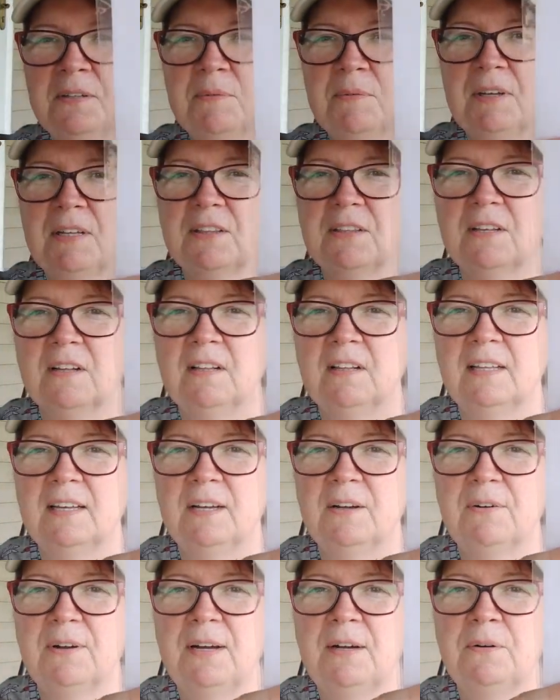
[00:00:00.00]
get the
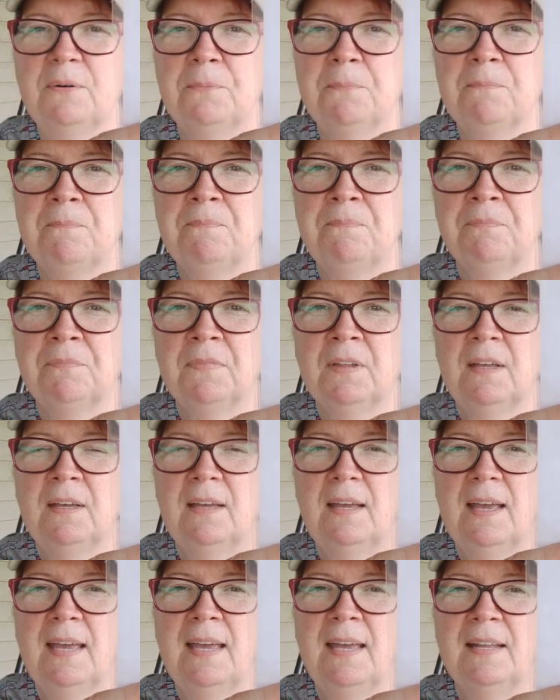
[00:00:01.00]
glare out.
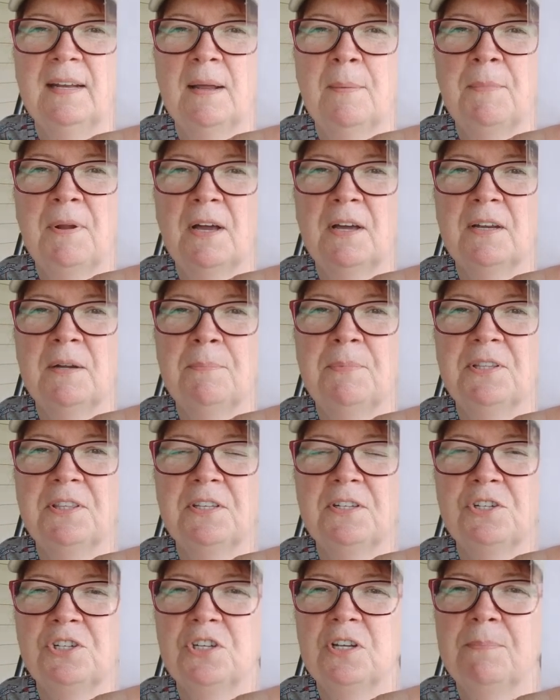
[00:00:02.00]
And I'm not going to put the
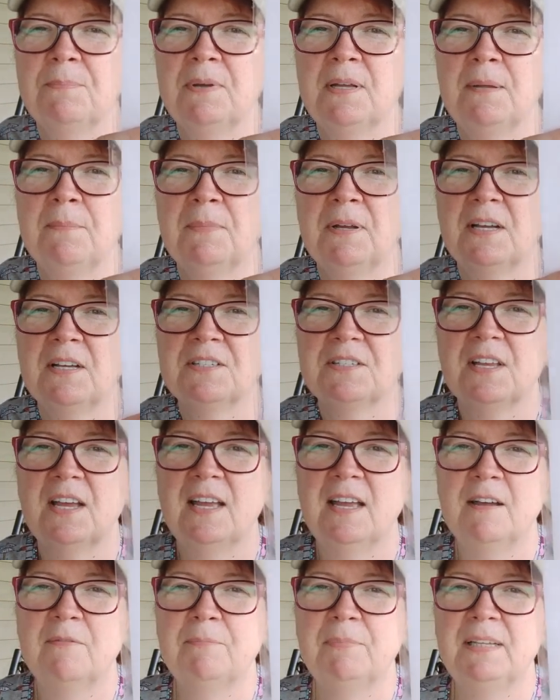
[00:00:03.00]
sheep in because I
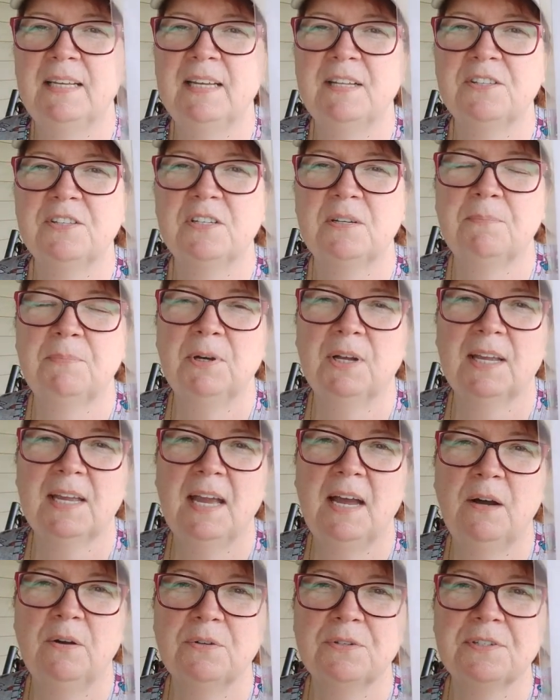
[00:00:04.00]
have plans to put
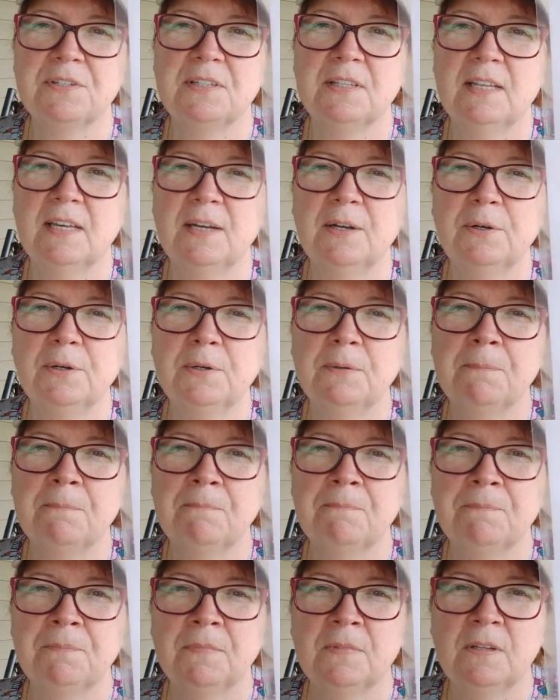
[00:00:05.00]
cows in there.
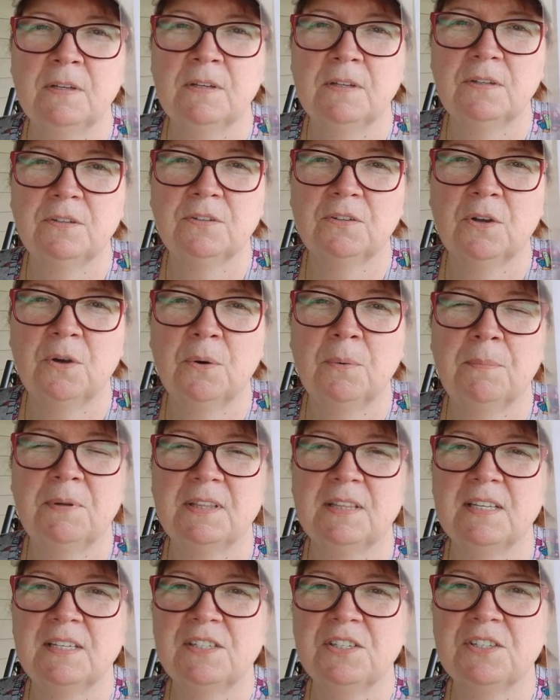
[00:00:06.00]
So, but
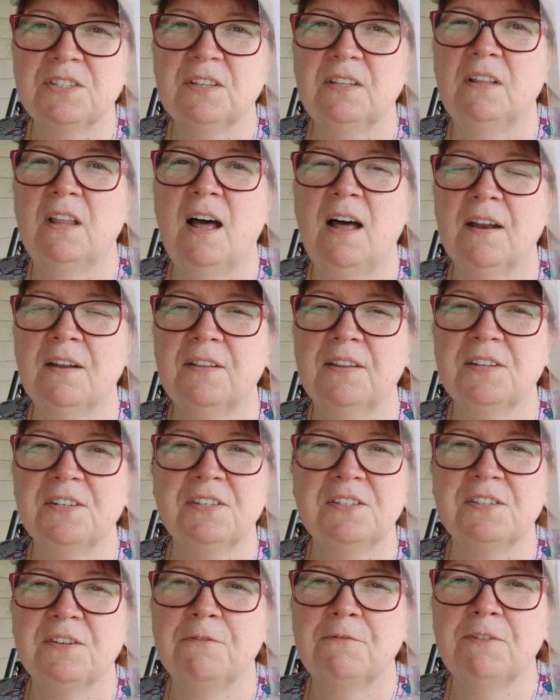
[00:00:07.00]
this is
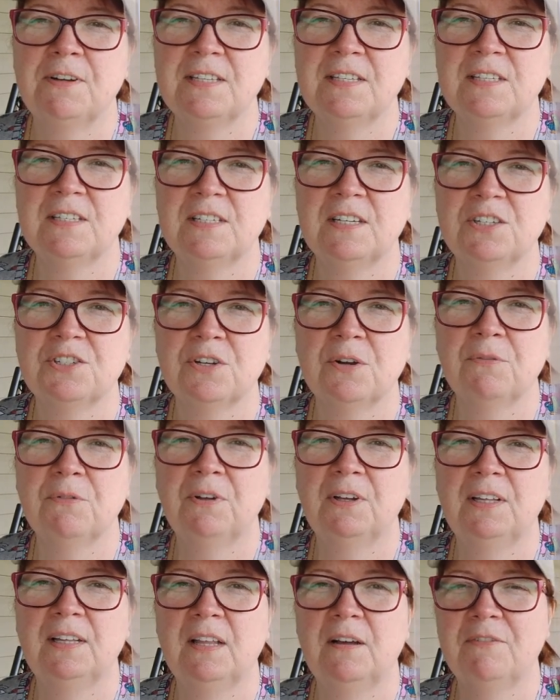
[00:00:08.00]
a fun stitch. I
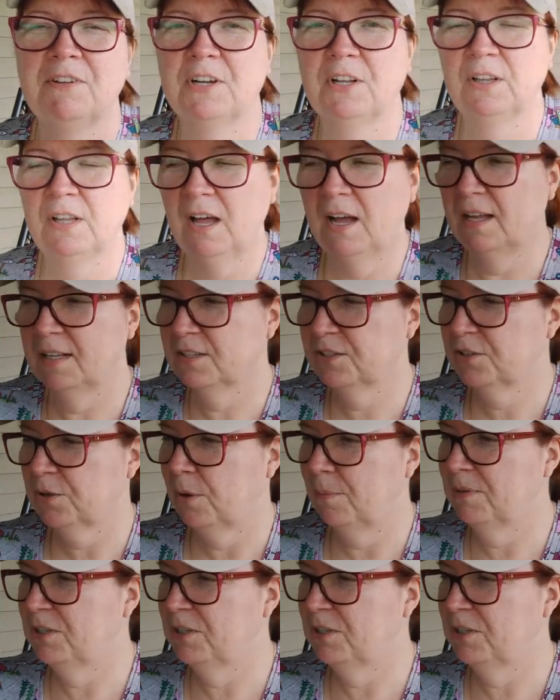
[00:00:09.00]
really love it a lot. So I'm